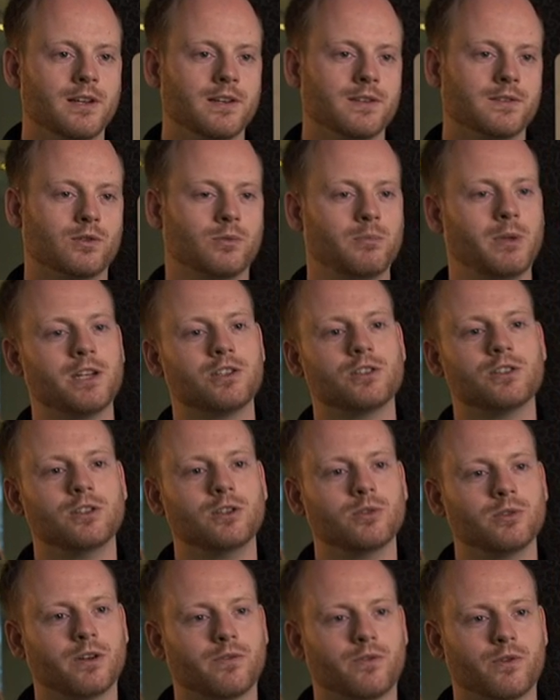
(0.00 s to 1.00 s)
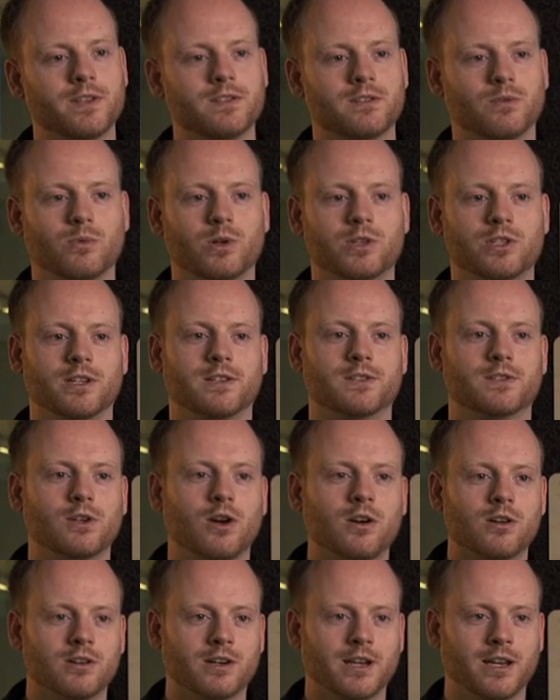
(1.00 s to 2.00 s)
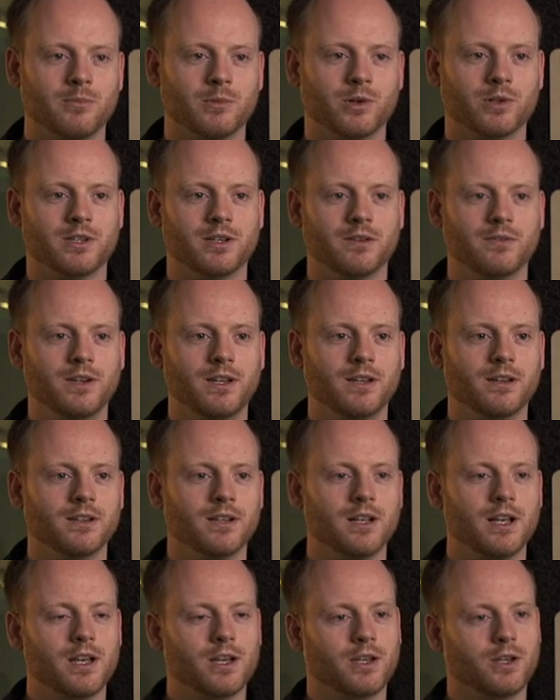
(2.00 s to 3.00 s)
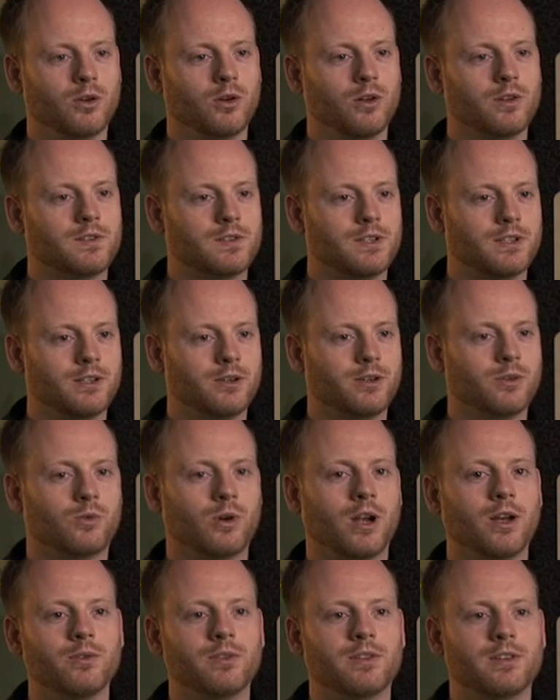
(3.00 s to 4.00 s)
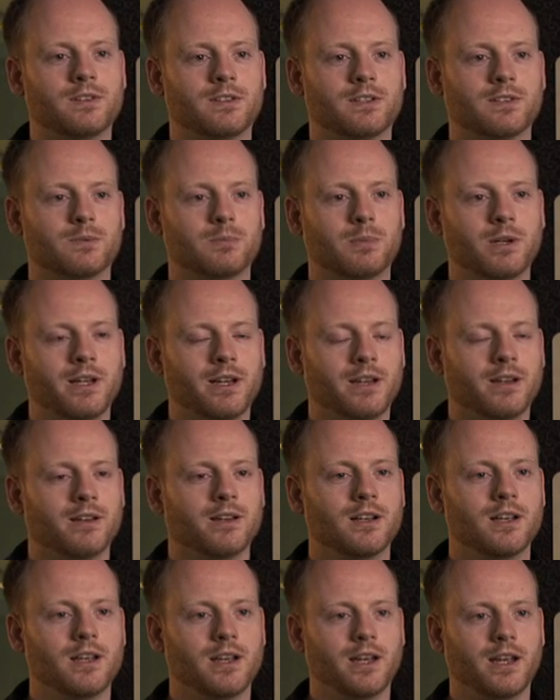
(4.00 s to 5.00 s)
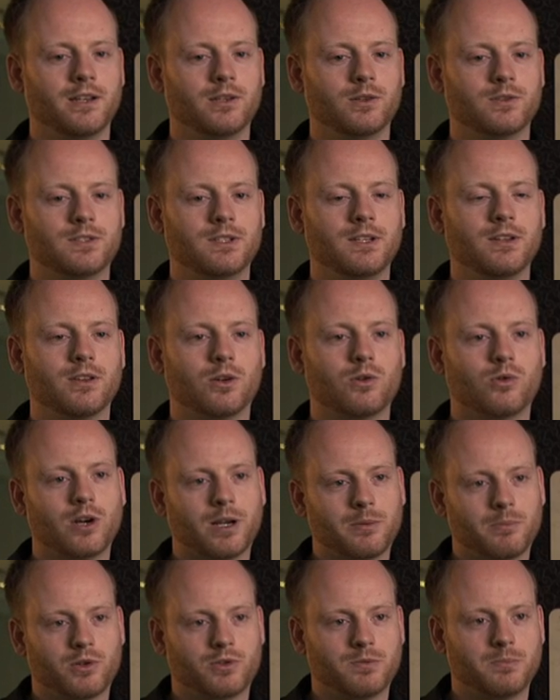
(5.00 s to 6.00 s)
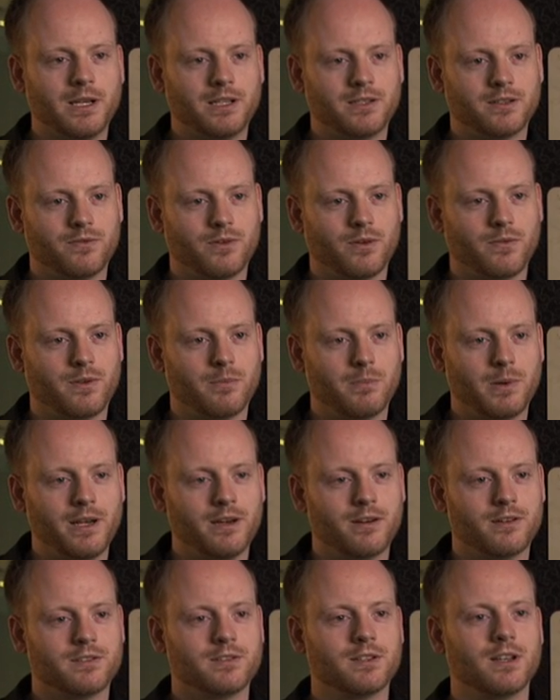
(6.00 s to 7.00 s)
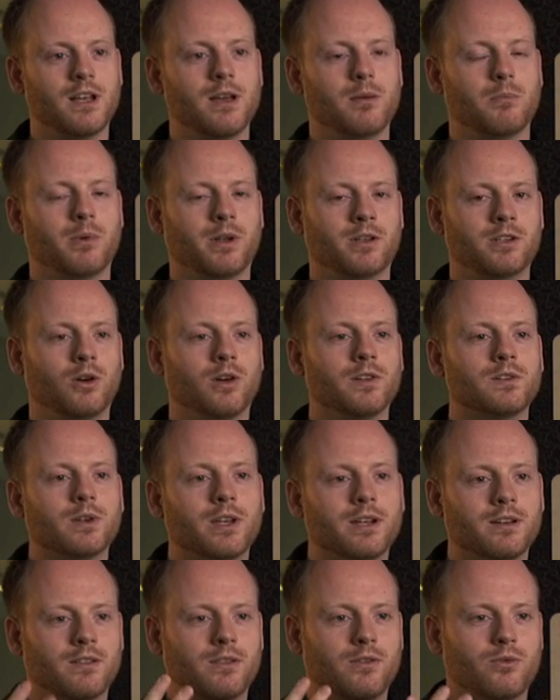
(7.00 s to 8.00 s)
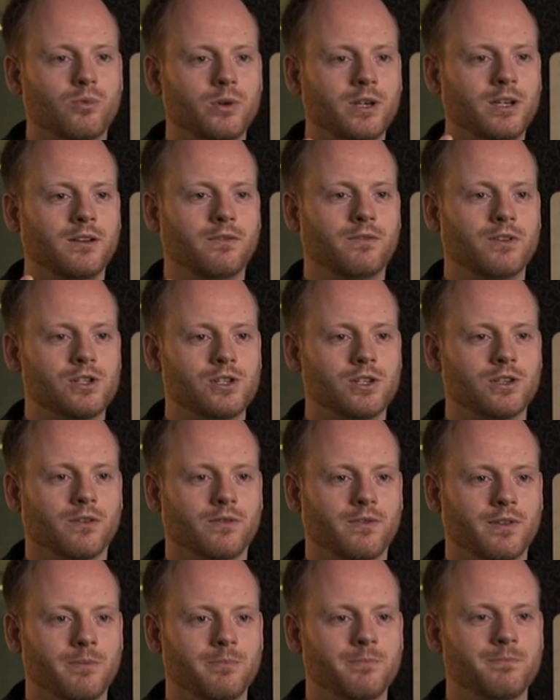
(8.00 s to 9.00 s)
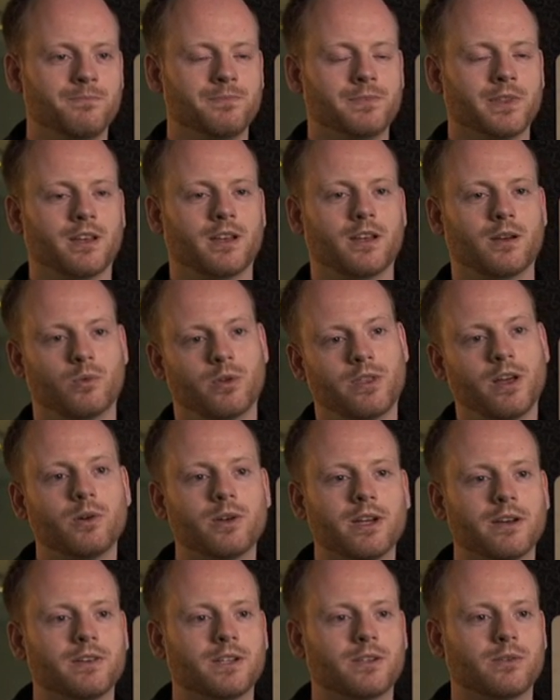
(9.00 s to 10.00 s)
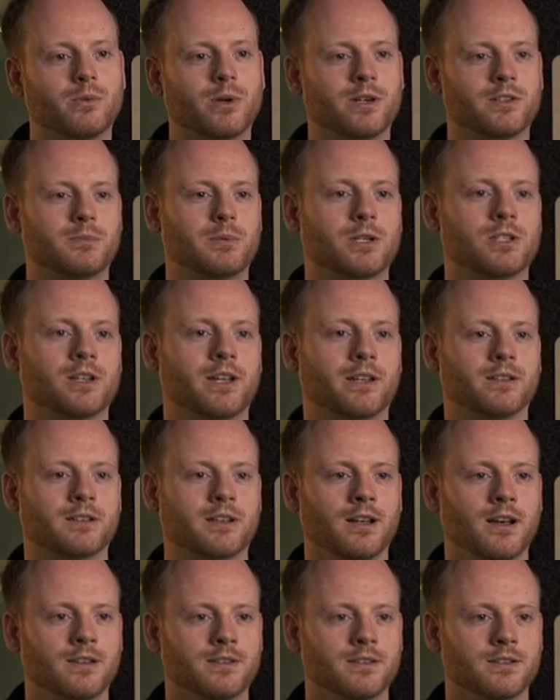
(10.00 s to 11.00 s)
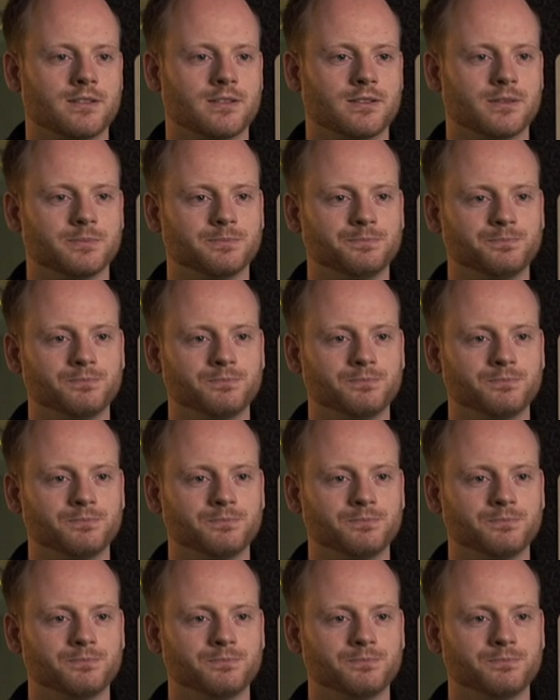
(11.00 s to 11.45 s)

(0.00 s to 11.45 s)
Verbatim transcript: So imagine you and your friends are watching a soccer game on TV, you're all sitting around this display, and you see the correct perspective of the players, but you also get a 3D vision of them without having to wear specialized glasses.